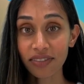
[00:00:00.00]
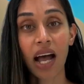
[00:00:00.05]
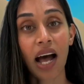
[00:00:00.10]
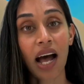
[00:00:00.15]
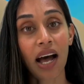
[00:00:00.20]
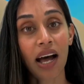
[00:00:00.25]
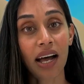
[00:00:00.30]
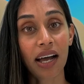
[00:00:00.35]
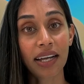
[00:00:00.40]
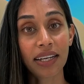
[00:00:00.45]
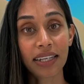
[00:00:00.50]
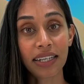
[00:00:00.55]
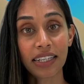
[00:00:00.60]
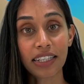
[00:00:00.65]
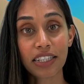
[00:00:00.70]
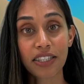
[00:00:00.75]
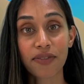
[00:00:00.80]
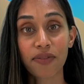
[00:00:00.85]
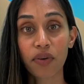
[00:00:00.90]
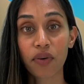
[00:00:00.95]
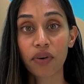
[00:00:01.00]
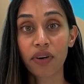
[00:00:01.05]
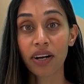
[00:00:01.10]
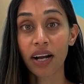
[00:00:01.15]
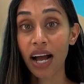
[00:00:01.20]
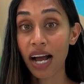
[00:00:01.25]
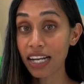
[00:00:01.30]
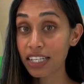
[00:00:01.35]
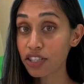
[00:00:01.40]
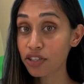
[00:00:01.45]
I is for
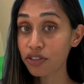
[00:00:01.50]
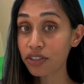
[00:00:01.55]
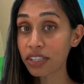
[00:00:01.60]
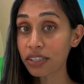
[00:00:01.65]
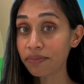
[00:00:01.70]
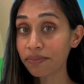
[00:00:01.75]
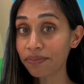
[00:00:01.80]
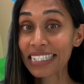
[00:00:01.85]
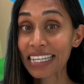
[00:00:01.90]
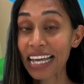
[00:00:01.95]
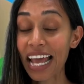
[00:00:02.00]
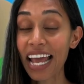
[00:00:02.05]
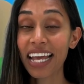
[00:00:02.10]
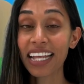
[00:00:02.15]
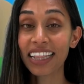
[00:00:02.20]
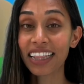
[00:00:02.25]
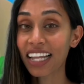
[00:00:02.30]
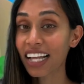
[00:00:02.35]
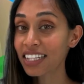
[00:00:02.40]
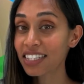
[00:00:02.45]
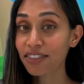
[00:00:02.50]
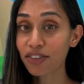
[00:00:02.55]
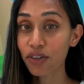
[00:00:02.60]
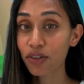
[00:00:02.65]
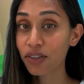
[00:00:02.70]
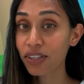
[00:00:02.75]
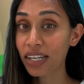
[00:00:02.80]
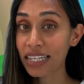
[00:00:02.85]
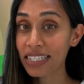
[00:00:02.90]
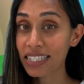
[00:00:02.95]
ice cream and lots of
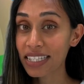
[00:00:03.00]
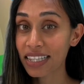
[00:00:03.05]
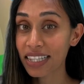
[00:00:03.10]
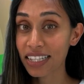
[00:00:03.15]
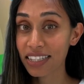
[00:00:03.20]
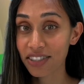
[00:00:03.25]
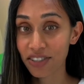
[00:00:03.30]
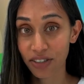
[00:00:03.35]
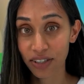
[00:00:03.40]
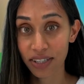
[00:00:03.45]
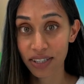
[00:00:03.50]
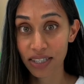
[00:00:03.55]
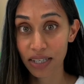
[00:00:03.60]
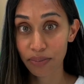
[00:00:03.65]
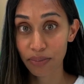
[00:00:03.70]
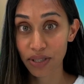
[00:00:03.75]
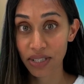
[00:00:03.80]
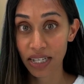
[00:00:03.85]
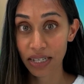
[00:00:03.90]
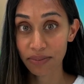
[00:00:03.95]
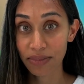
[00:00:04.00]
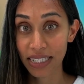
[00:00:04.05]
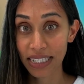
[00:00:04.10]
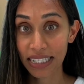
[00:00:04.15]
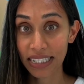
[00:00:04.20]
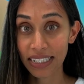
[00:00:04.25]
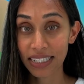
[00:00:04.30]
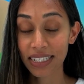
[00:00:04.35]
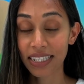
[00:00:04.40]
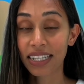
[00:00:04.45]
cold icy things during the summertime to
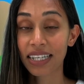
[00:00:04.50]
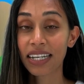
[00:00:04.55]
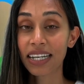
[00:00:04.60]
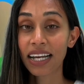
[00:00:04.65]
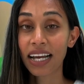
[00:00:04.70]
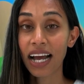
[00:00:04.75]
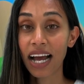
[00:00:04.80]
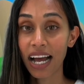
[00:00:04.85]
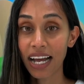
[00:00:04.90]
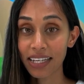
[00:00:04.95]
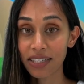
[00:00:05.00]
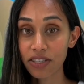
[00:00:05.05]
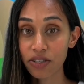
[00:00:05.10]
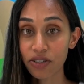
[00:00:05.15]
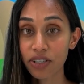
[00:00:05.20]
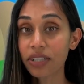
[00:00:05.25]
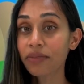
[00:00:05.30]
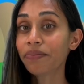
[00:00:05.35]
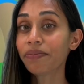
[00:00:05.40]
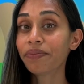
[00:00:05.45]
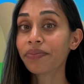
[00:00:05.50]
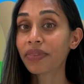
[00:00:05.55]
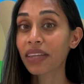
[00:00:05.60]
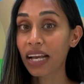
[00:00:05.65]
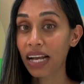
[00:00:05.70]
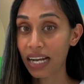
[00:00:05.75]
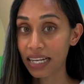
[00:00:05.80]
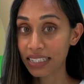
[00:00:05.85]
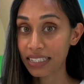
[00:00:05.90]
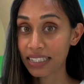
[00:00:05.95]
eat. Ice cream,
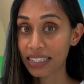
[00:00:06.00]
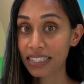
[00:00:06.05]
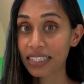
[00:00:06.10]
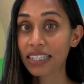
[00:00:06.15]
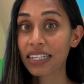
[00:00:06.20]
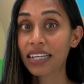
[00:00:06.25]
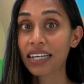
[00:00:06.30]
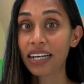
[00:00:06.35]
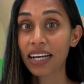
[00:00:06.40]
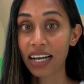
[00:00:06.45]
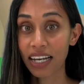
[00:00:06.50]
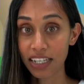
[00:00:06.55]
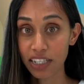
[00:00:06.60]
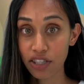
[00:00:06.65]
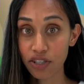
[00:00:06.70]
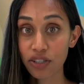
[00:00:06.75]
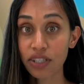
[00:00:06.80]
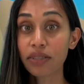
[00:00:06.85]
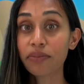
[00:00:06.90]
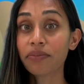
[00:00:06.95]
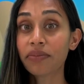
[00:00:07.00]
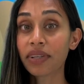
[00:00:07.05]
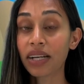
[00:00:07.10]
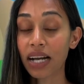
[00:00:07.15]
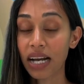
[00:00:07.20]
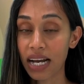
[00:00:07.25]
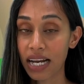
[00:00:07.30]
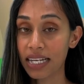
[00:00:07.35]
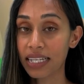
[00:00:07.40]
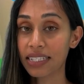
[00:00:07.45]
ice. Ice cream,
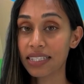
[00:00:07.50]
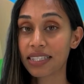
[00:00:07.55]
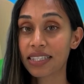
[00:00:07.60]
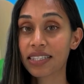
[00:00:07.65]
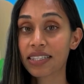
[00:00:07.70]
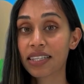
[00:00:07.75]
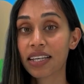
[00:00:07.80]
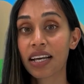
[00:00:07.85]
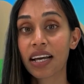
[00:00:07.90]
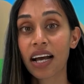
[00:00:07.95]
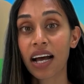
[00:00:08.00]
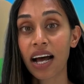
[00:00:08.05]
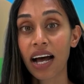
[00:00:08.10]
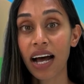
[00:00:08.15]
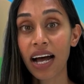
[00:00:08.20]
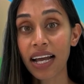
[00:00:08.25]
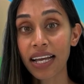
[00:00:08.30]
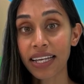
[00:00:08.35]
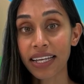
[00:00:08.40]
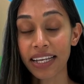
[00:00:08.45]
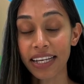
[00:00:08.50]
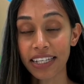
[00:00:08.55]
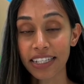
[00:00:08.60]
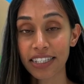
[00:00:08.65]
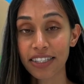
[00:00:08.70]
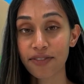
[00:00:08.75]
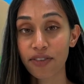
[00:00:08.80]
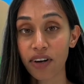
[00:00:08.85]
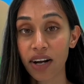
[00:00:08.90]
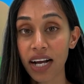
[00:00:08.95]
ice. I
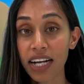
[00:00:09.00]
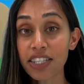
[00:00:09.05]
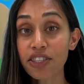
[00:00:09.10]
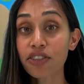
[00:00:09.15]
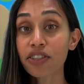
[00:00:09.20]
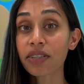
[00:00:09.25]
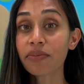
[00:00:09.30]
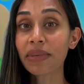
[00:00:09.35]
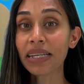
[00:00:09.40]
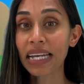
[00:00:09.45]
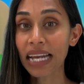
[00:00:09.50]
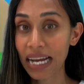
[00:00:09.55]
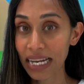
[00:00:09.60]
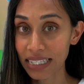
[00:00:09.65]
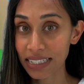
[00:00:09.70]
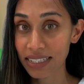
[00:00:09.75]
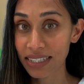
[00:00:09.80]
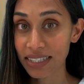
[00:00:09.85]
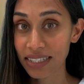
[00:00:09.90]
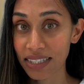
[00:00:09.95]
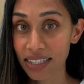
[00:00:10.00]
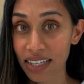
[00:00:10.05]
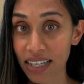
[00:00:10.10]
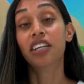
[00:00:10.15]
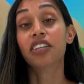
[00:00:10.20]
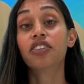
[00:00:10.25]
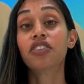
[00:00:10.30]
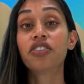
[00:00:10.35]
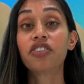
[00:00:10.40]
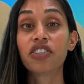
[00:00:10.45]
is for ice cream and ice.
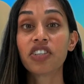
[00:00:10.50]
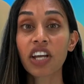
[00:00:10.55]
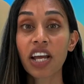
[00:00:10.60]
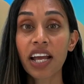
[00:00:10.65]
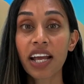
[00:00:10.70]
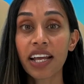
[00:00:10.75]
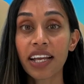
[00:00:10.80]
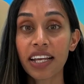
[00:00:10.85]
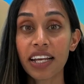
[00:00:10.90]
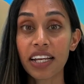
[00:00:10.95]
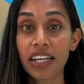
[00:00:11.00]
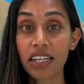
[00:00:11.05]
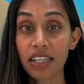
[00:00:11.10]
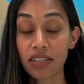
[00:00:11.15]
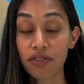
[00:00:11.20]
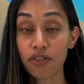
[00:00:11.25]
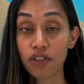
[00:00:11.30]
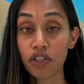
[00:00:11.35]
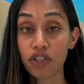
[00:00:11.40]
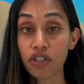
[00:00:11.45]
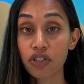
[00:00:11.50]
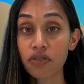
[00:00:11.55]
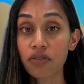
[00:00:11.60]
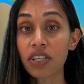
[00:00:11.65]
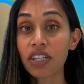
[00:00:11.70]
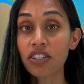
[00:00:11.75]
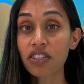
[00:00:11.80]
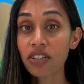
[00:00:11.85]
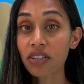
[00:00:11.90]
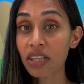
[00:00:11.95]
J is for June
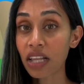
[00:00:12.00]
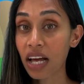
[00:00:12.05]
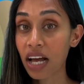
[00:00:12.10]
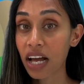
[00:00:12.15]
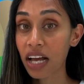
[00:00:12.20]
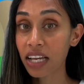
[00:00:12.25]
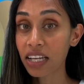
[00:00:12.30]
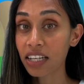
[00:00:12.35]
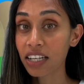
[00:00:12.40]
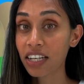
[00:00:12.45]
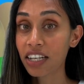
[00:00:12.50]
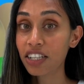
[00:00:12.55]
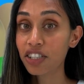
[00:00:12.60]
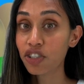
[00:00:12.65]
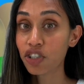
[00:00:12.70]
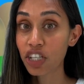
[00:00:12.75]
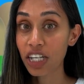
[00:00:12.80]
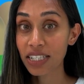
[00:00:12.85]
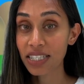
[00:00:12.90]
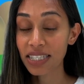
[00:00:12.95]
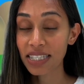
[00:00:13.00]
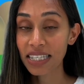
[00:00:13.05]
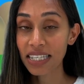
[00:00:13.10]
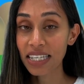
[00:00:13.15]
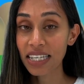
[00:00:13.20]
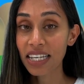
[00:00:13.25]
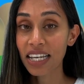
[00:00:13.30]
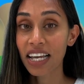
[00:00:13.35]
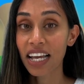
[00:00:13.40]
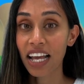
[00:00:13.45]
and July, jet
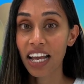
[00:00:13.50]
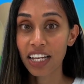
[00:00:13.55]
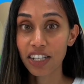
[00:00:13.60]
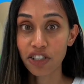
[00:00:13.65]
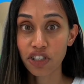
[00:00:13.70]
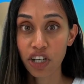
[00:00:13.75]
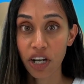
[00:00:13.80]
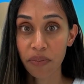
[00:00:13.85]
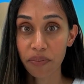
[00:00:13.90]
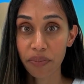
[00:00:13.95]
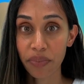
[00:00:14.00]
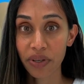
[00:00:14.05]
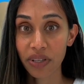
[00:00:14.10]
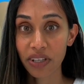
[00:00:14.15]
ski and jump.